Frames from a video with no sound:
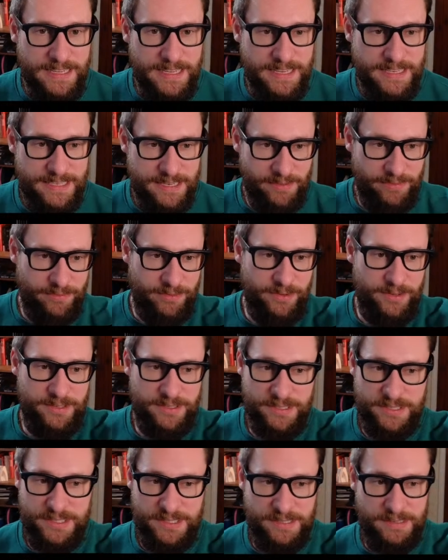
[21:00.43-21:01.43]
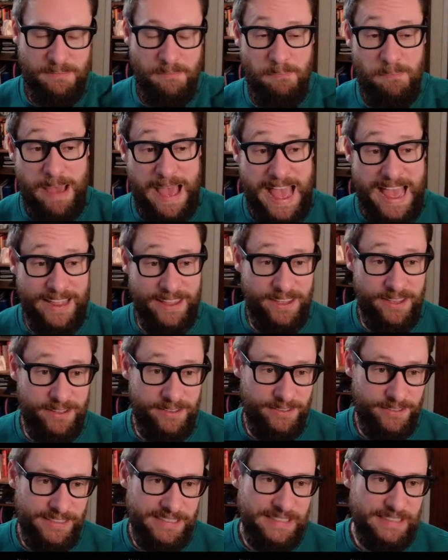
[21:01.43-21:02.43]
different back
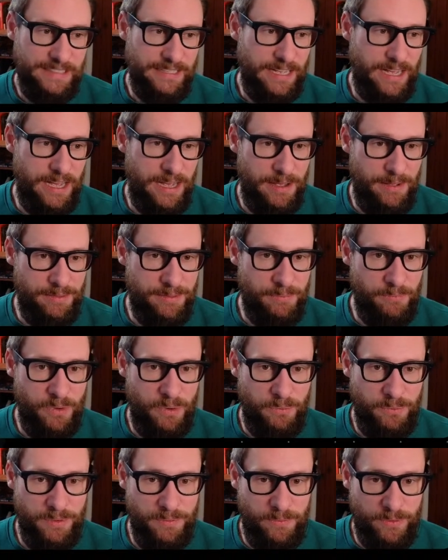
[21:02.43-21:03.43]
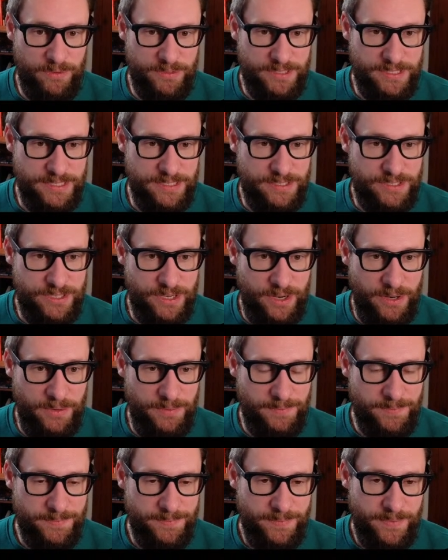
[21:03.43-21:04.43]
than what we wanted.
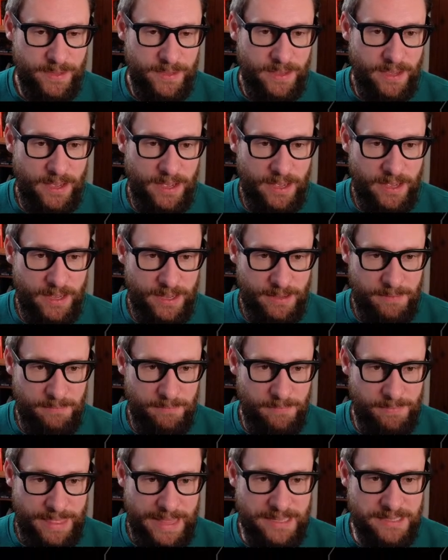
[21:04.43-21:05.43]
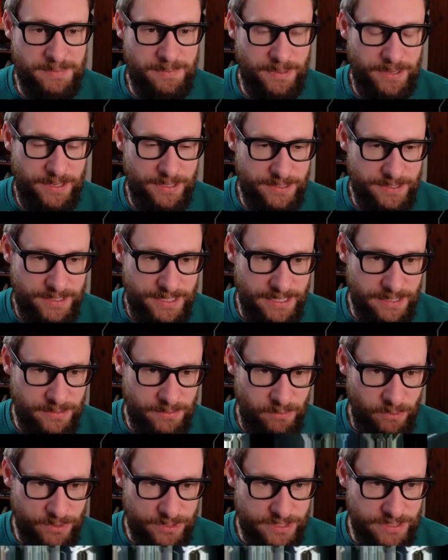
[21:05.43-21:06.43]
So that's because
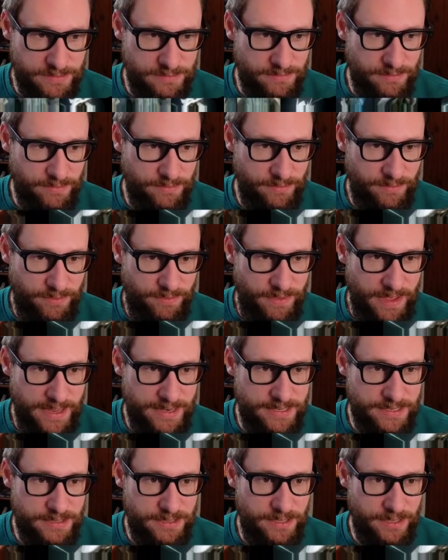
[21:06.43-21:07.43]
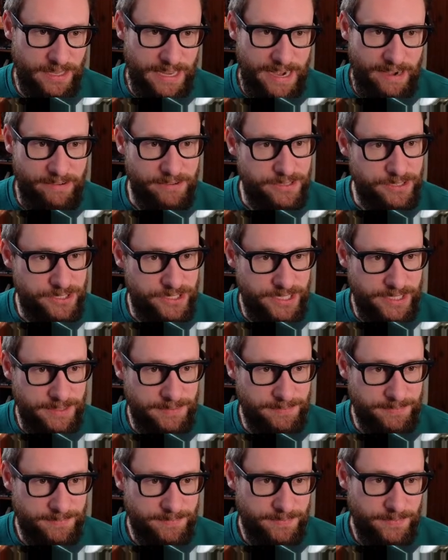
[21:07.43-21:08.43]
this wasn't fed the character
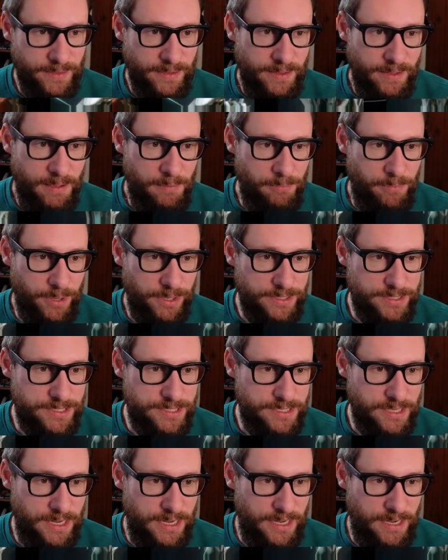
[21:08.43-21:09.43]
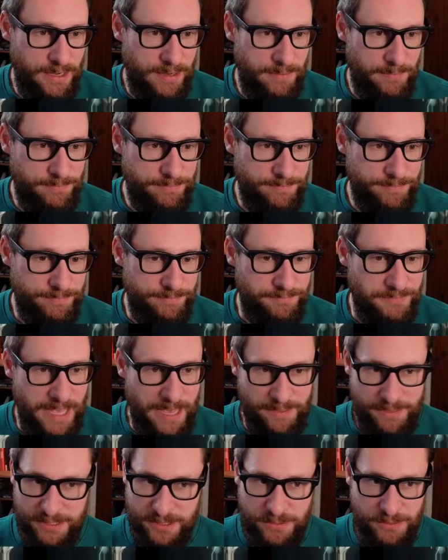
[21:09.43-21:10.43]
sheet. But
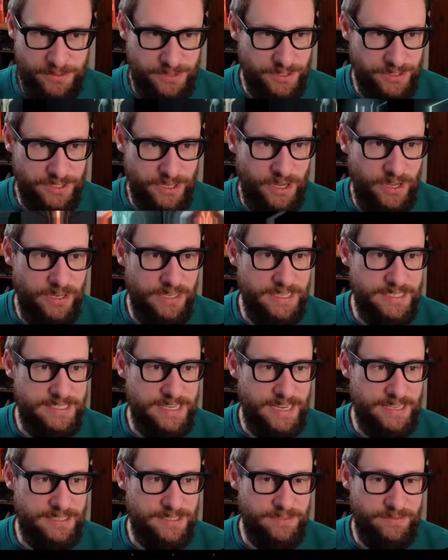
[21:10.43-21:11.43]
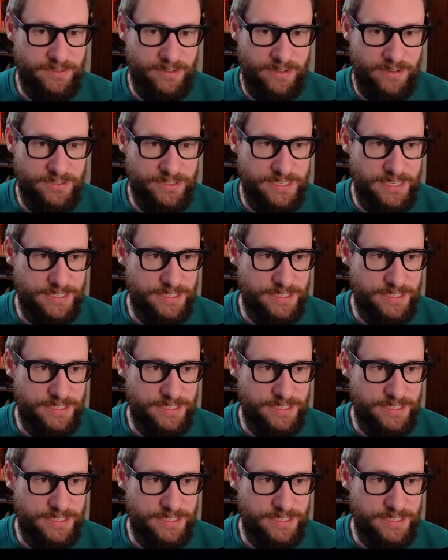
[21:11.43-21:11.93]
yeah, this was just early tests of the context